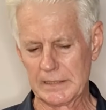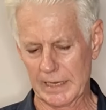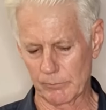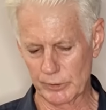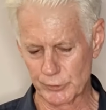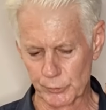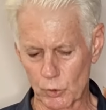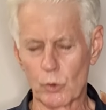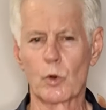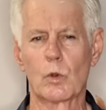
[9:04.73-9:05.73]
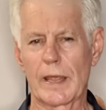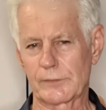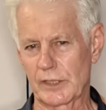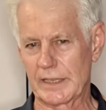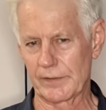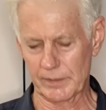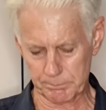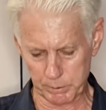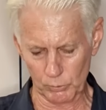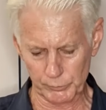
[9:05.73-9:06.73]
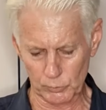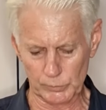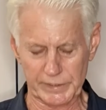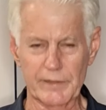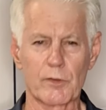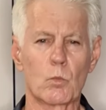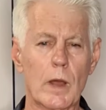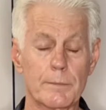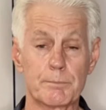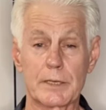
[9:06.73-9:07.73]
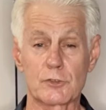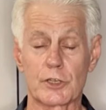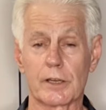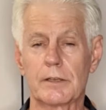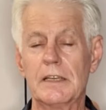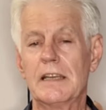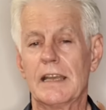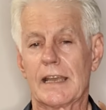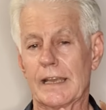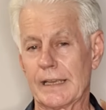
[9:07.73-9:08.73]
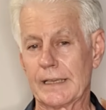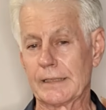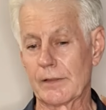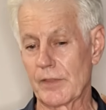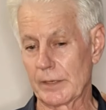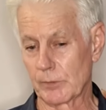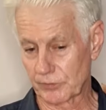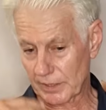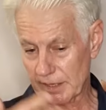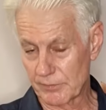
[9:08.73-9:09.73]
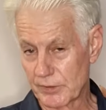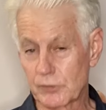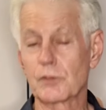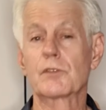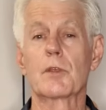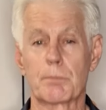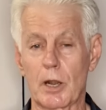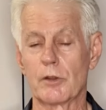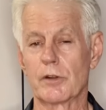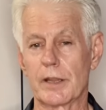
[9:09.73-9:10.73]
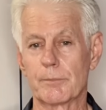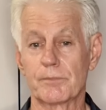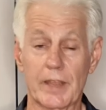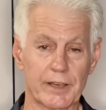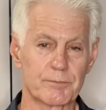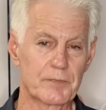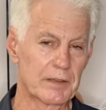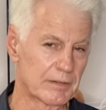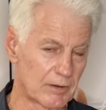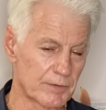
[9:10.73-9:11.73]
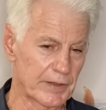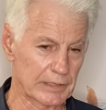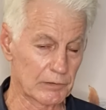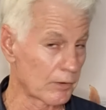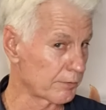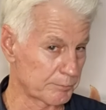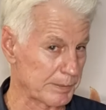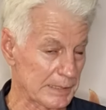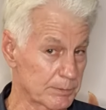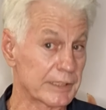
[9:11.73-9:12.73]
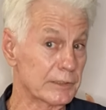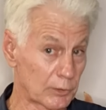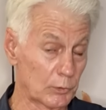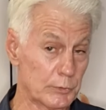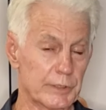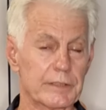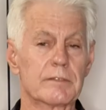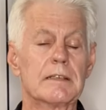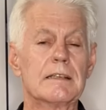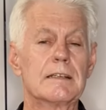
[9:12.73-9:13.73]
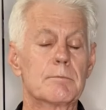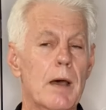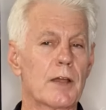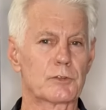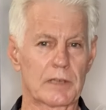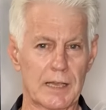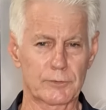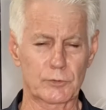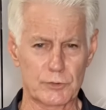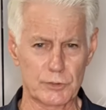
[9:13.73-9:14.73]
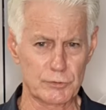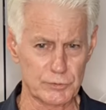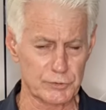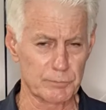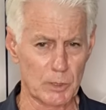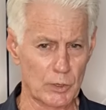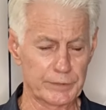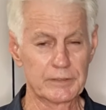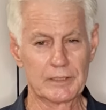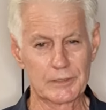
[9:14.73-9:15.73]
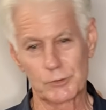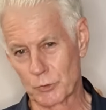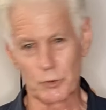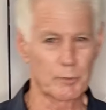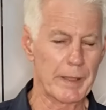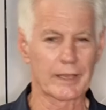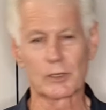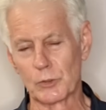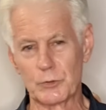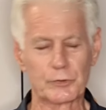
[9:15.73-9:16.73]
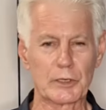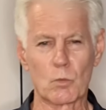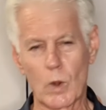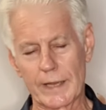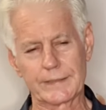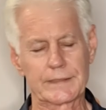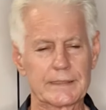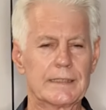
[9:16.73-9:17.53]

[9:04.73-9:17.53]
and we draw all that together, pull it all together in one picture, and then we say, okay, this is the program. Now, I've had a lot of people, including martial arts students of mine, talk about losing weight.